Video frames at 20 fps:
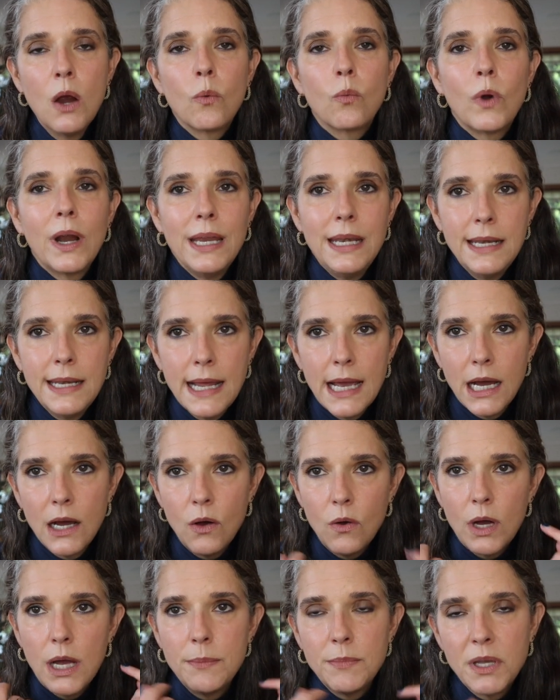Right
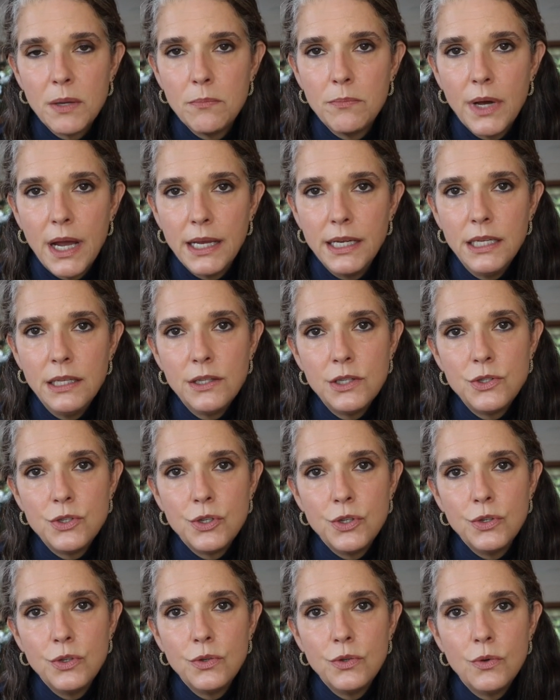now, I'm combining the
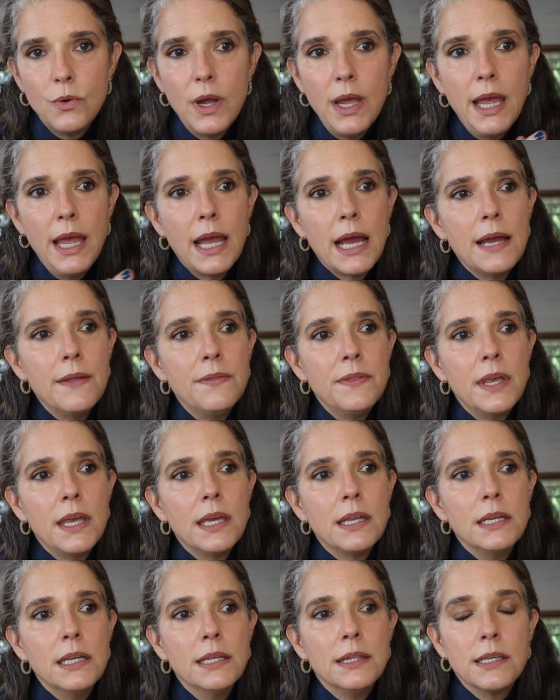two, and
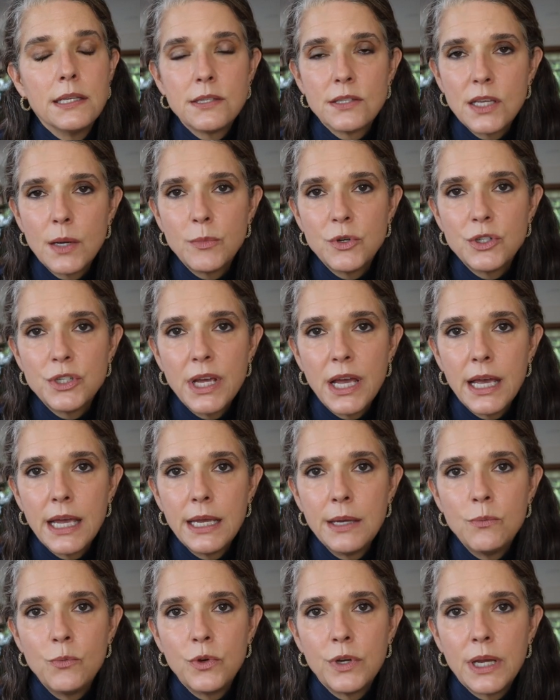then in the
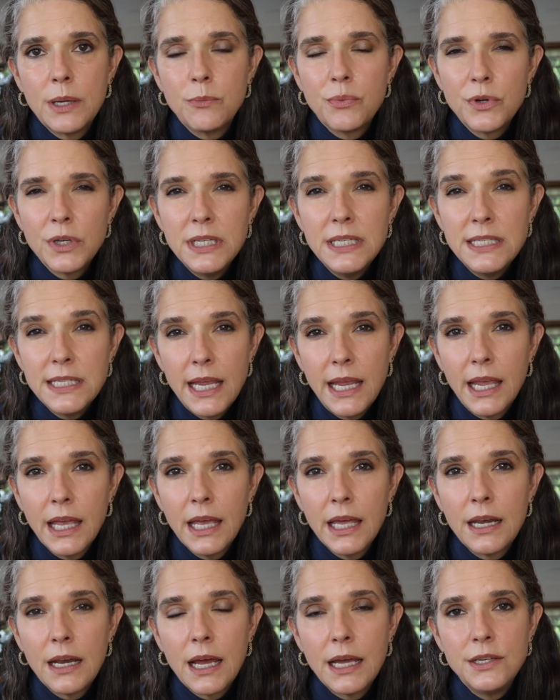summertime when I'm pretty
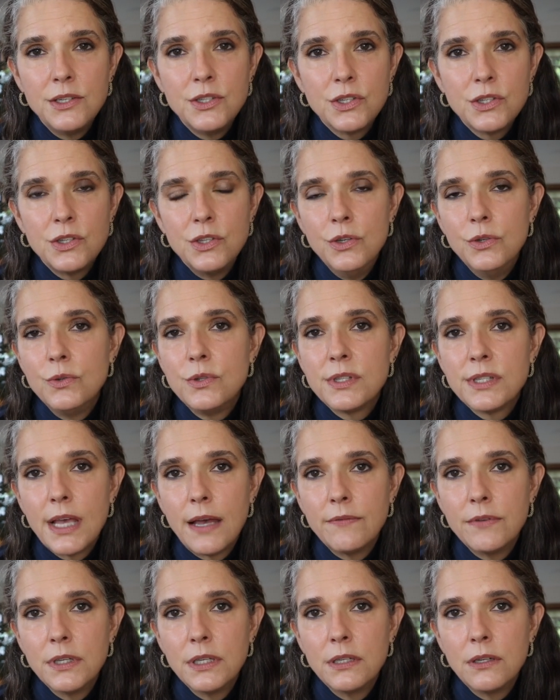tan, I just use
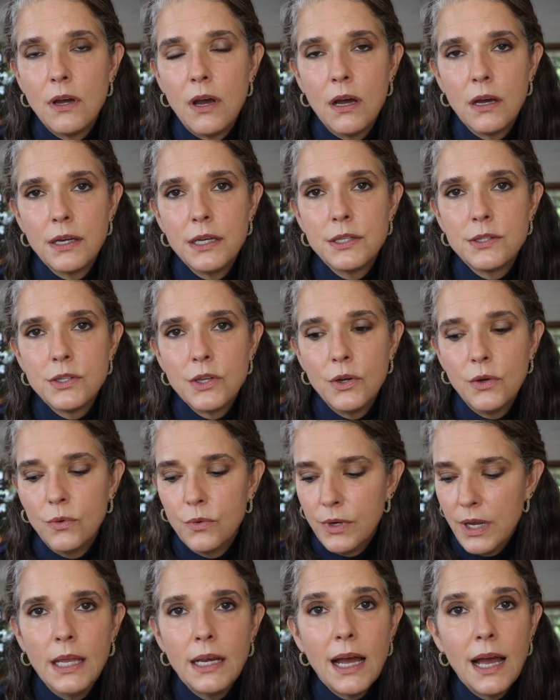seven on its
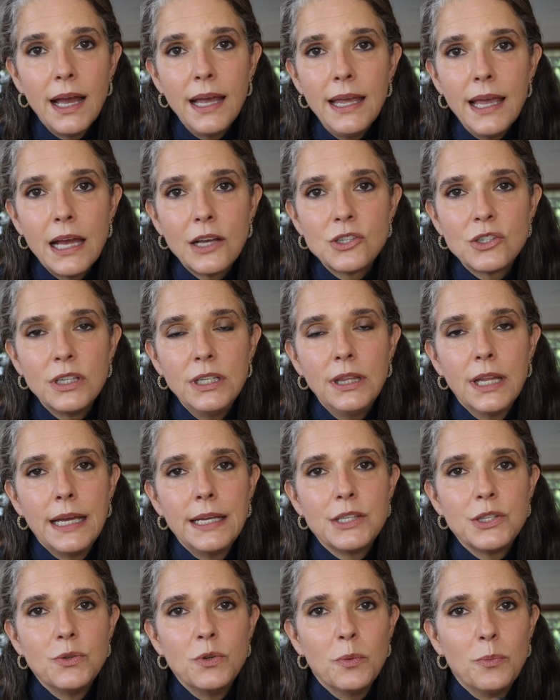own. And I actually
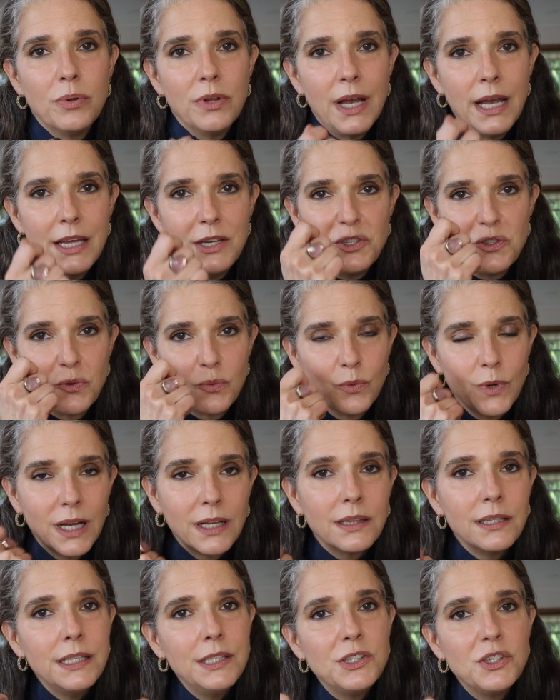like to apply it
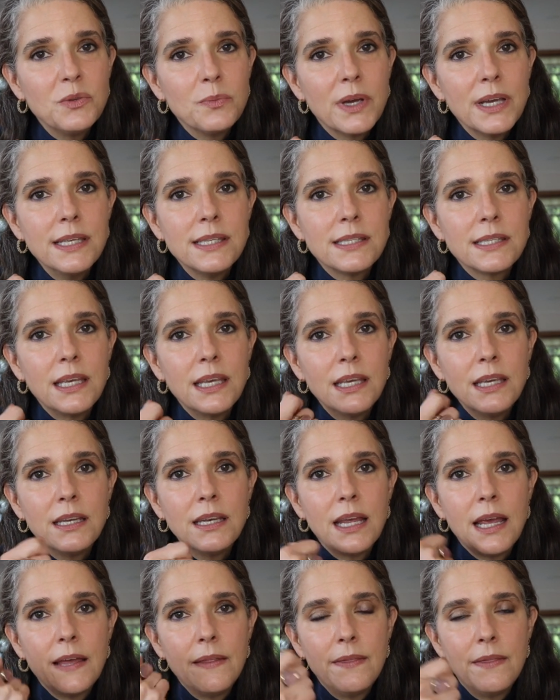directly to my
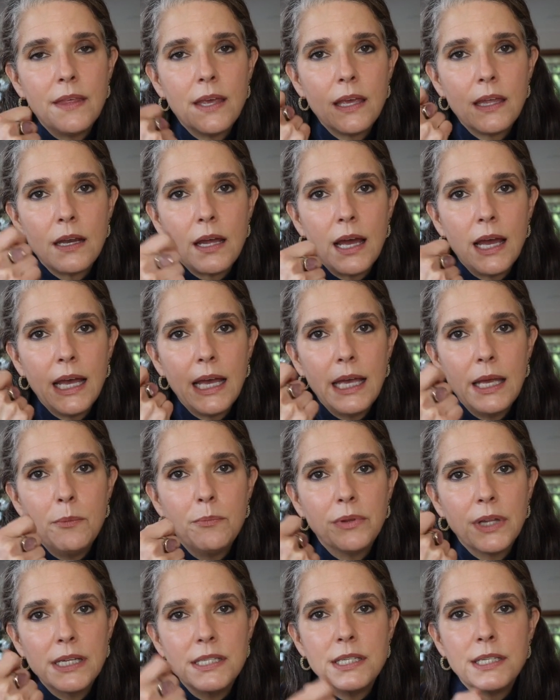skin, and then I
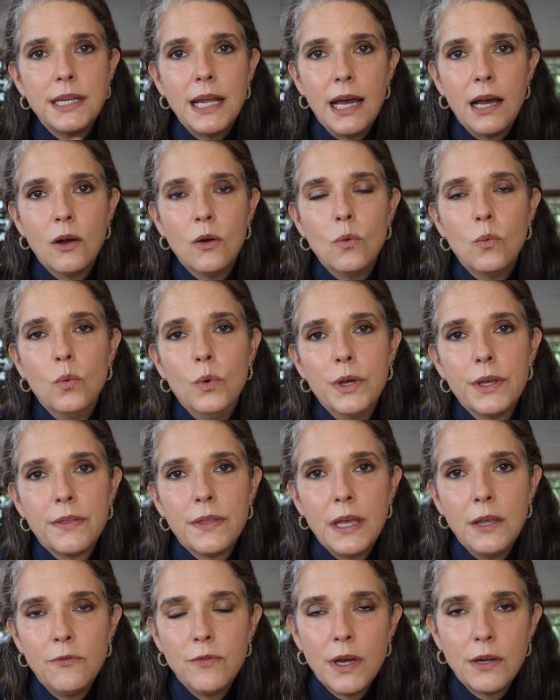blend it out with
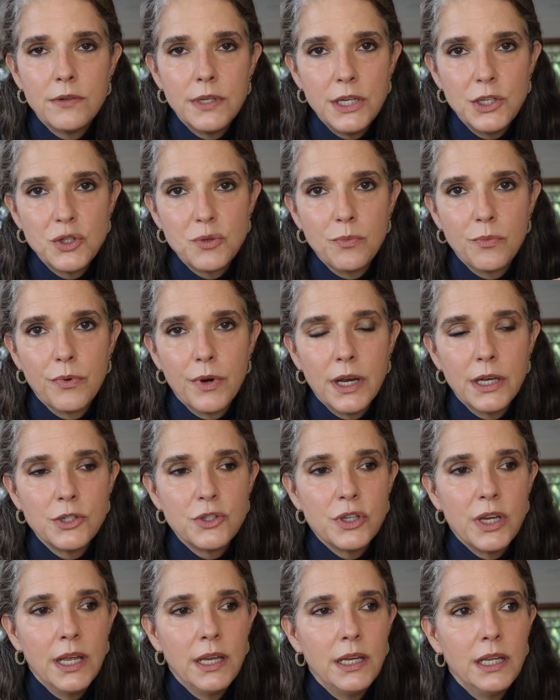a foundation
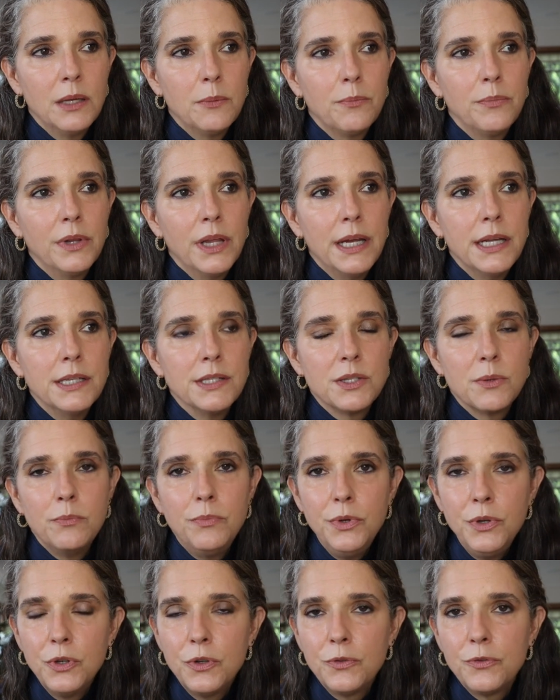brush and it blends
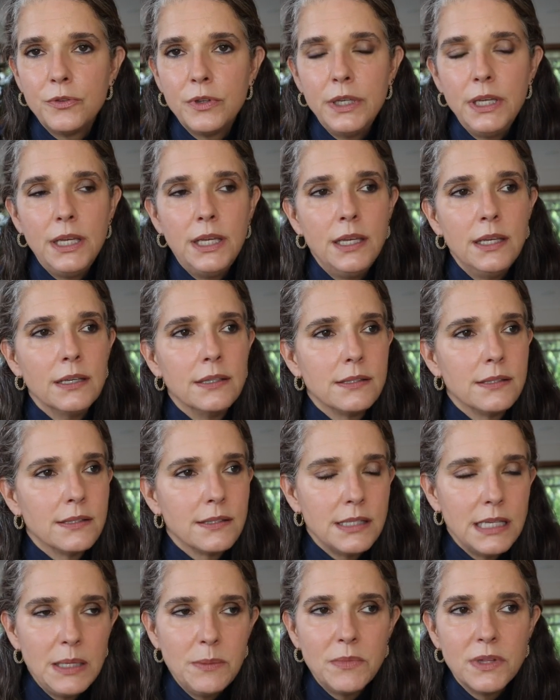beautifully,
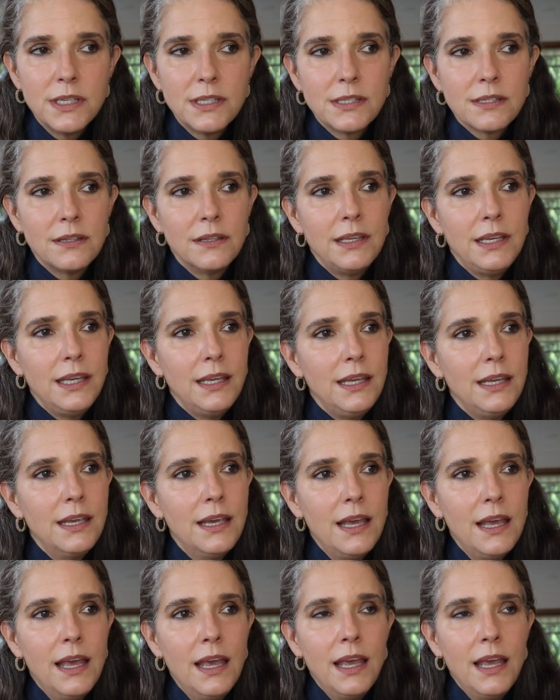seamlessly.